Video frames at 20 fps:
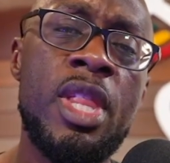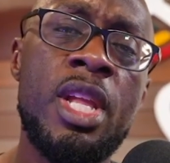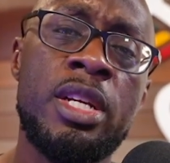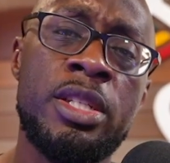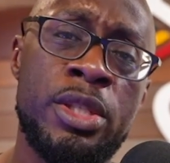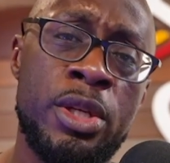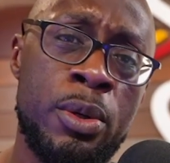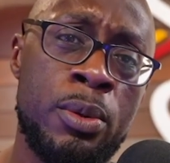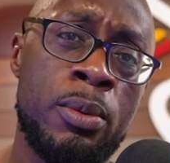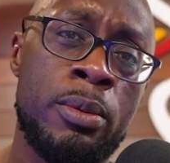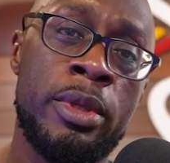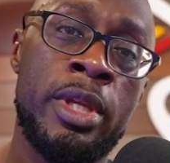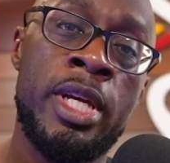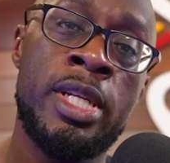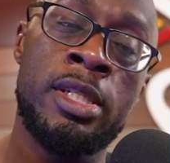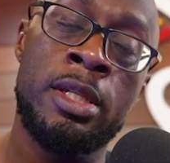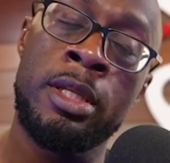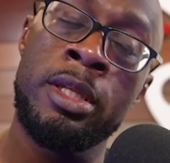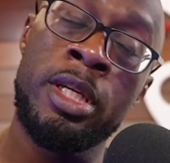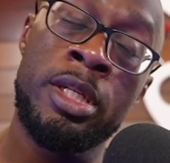So
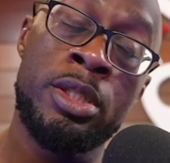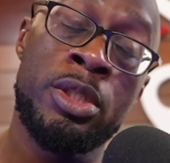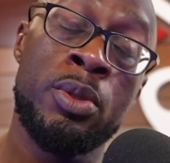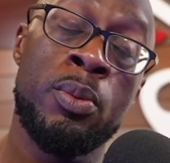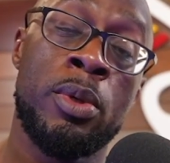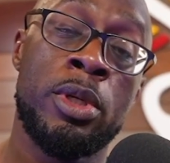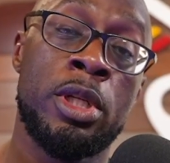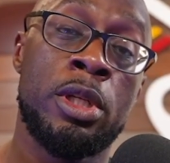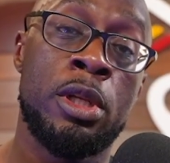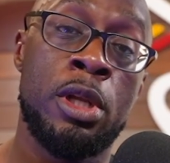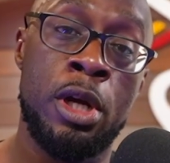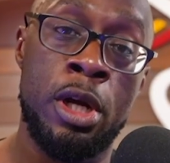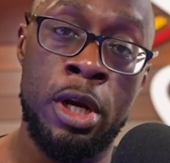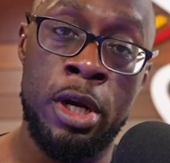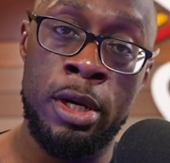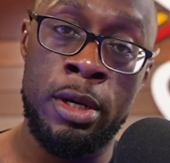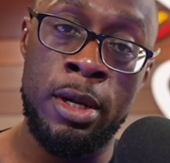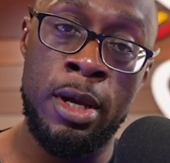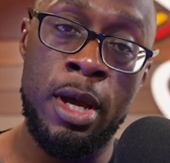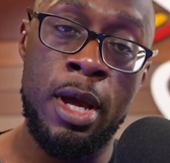these are the things you want to
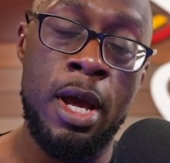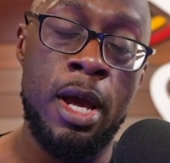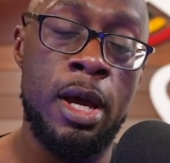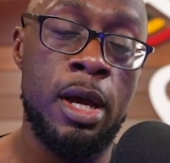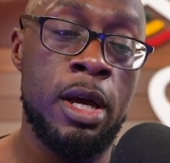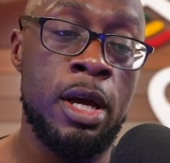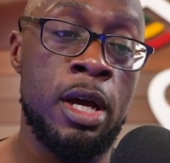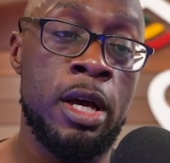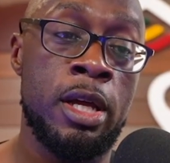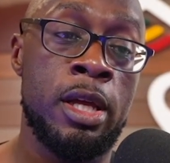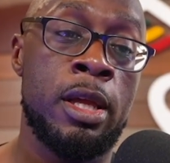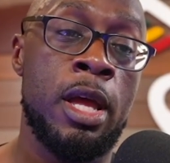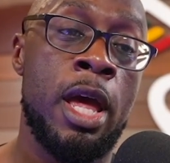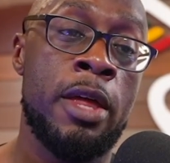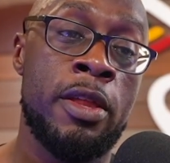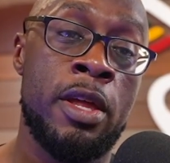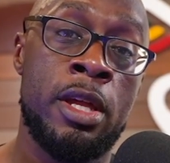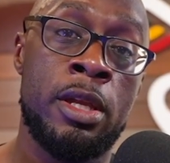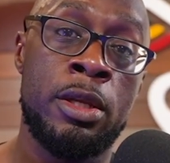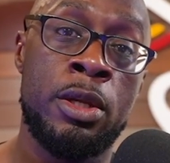learn. And
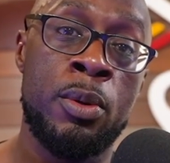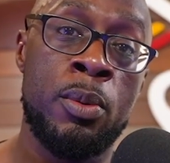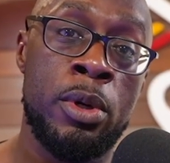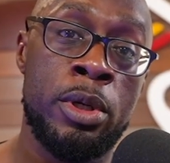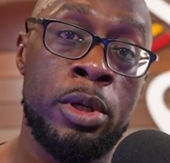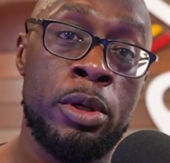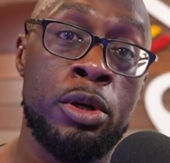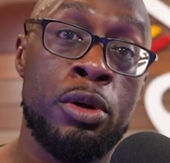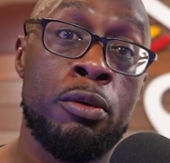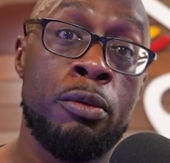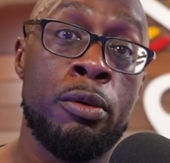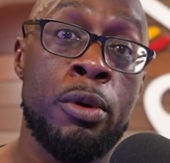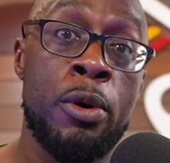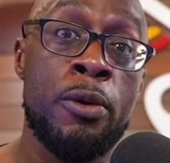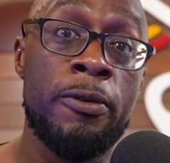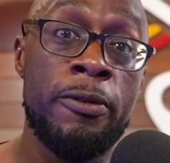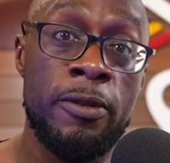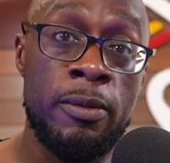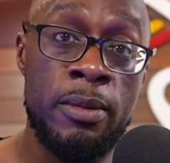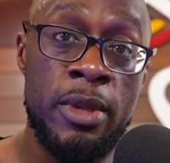then you want to
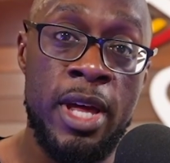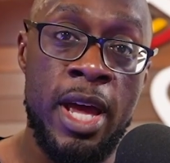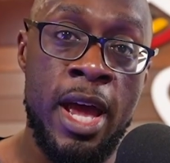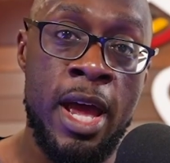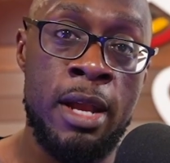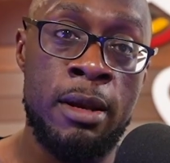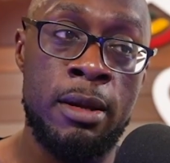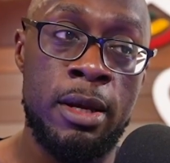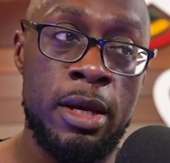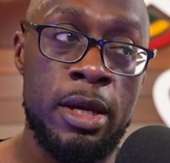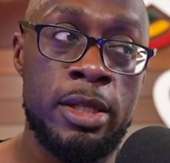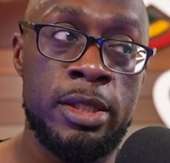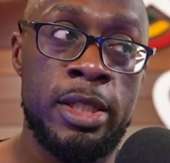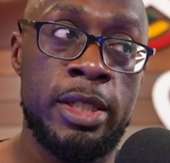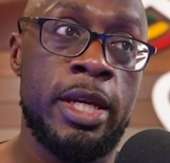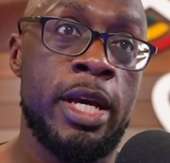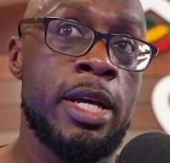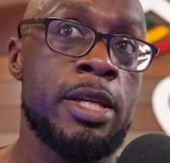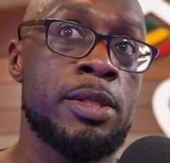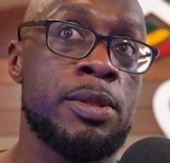grow from that
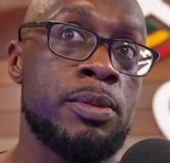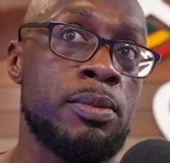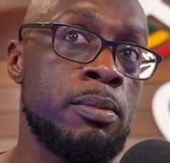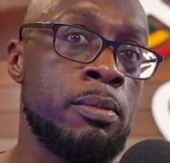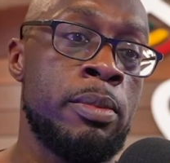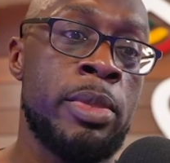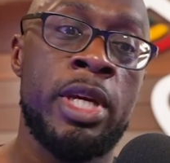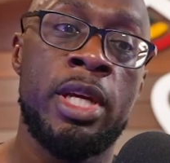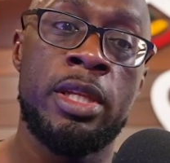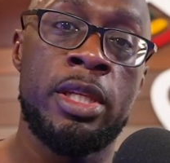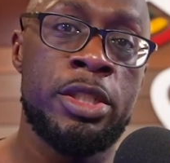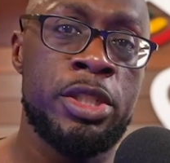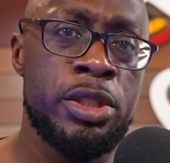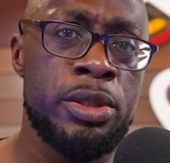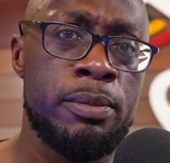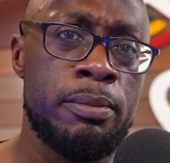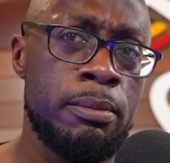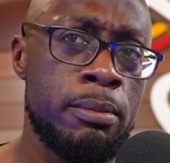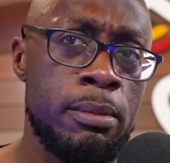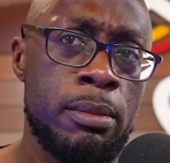to, yes, be in the
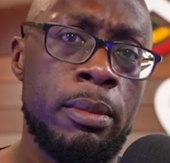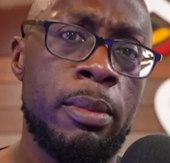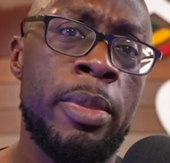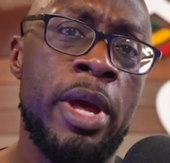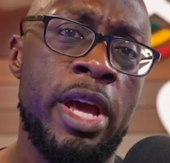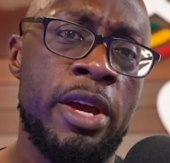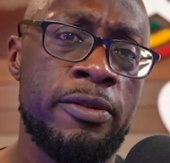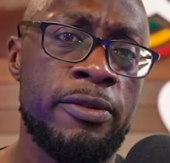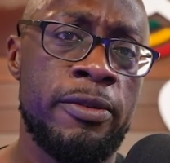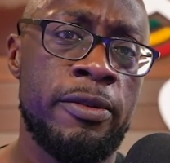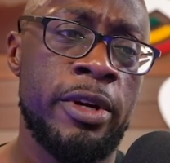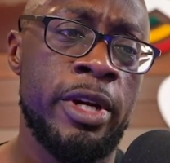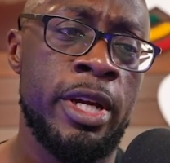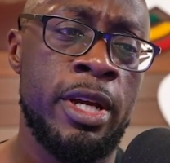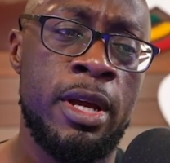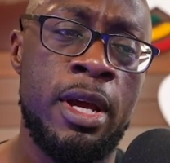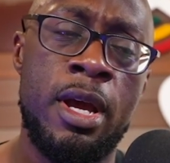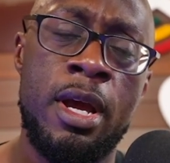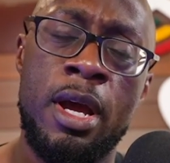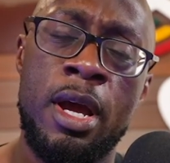gym
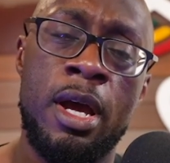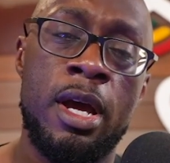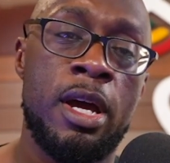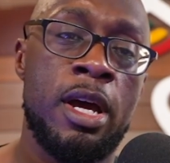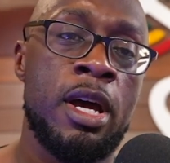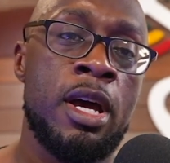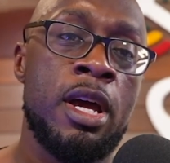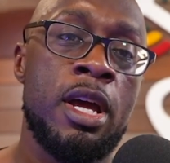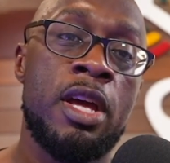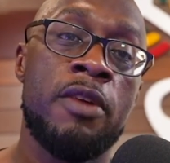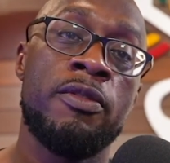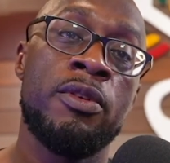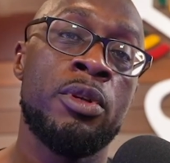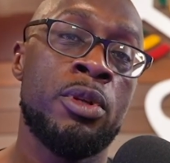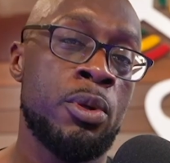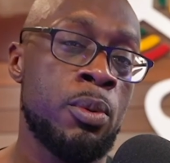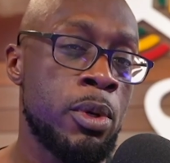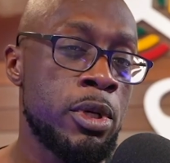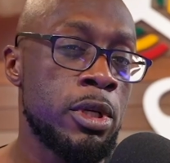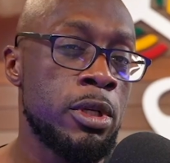pain-free. If you
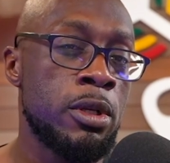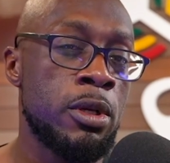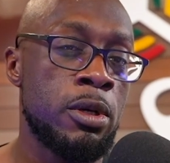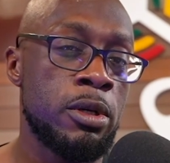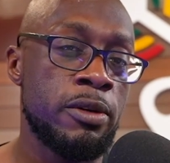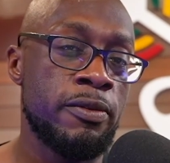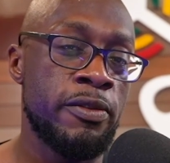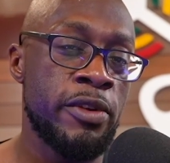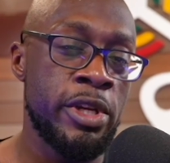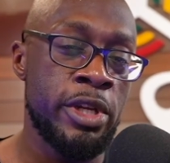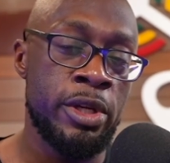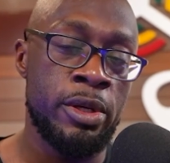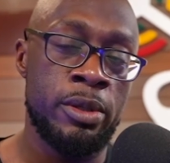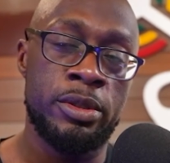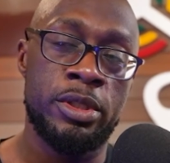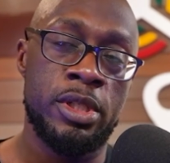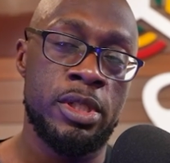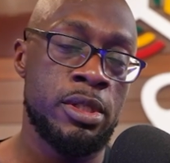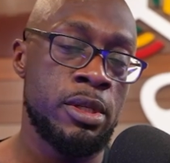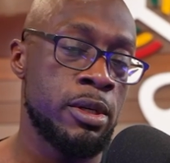do want a longer video
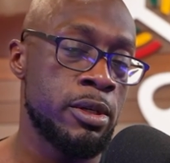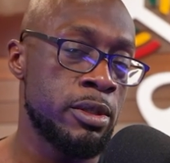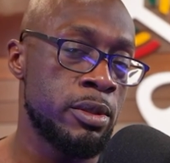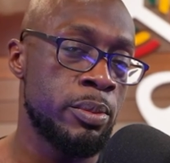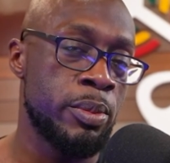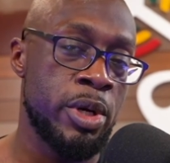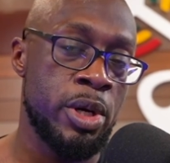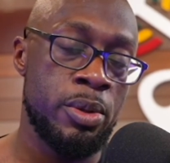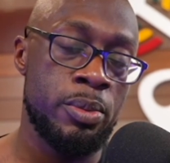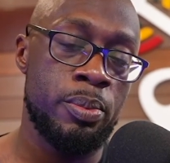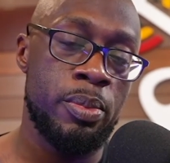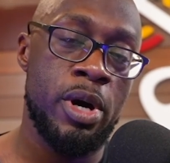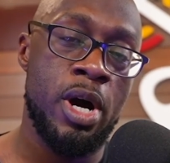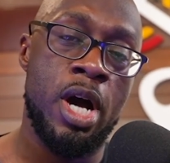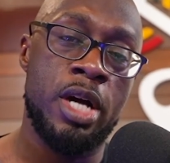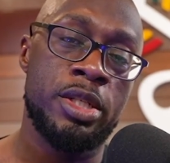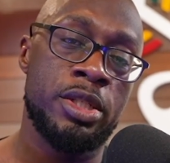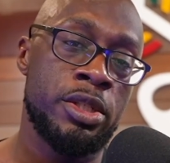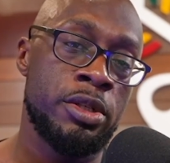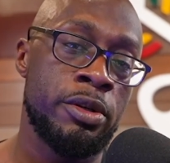just talking about
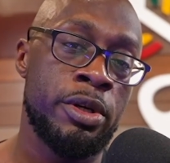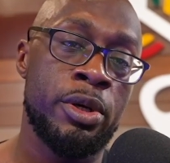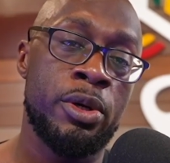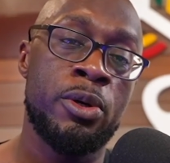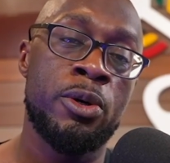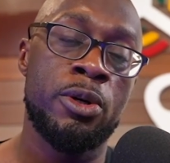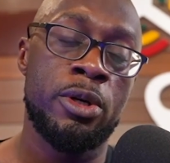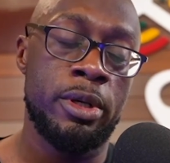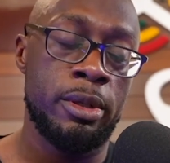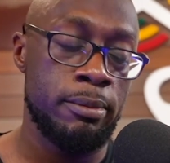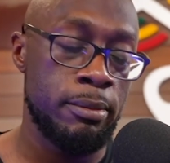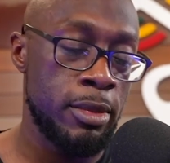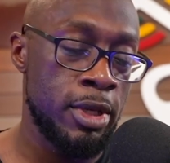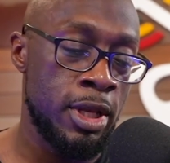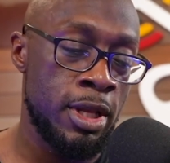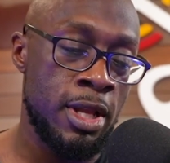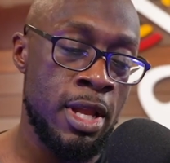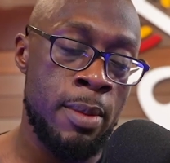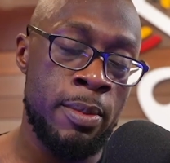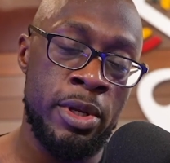posture and core,
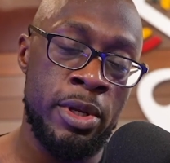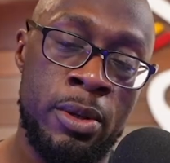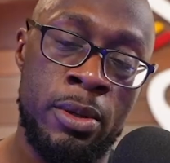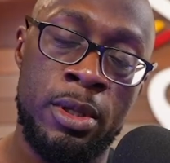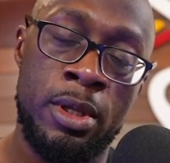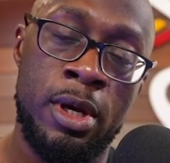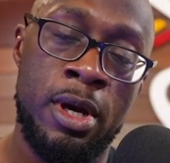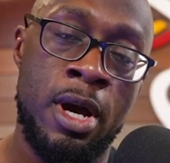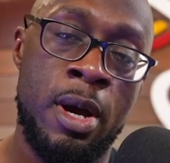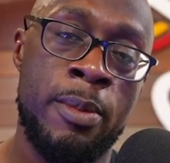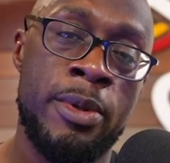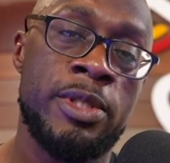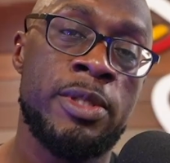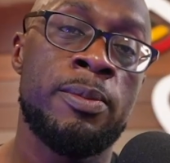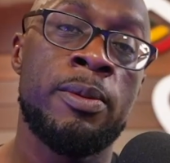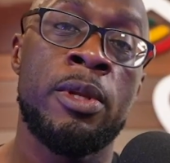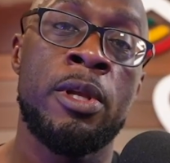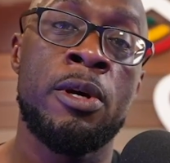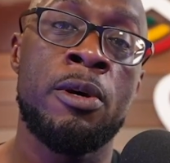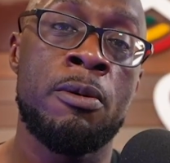let in the comments
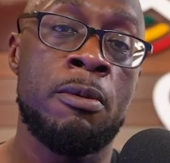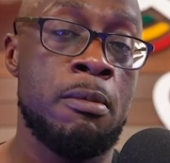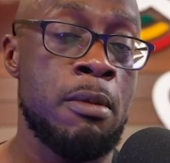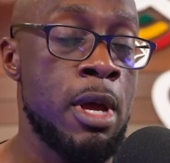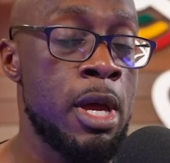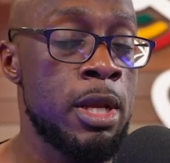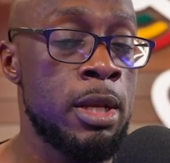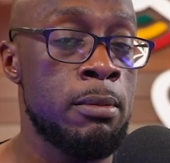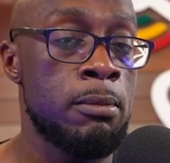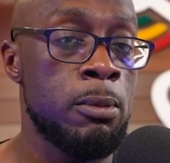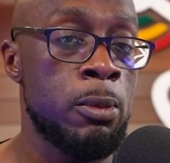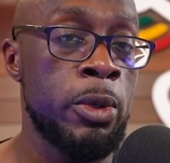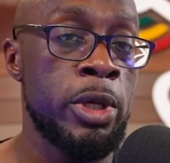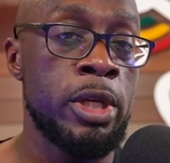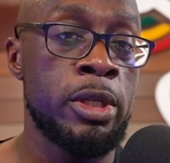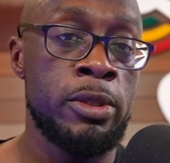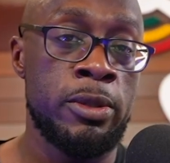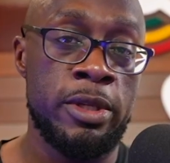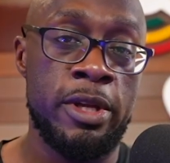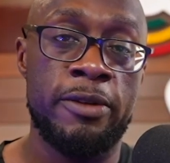below and we
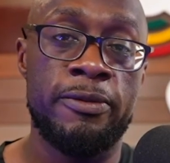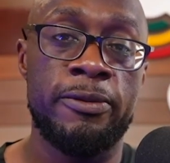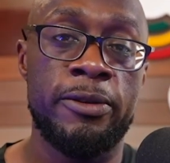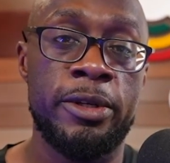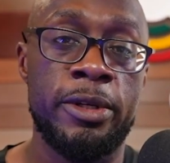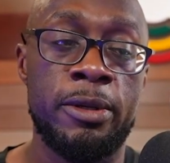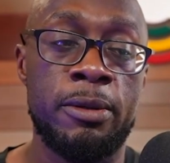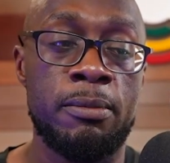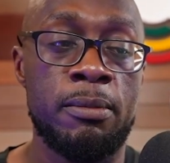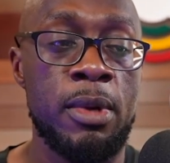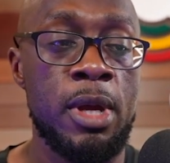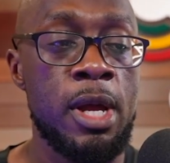could do that for you.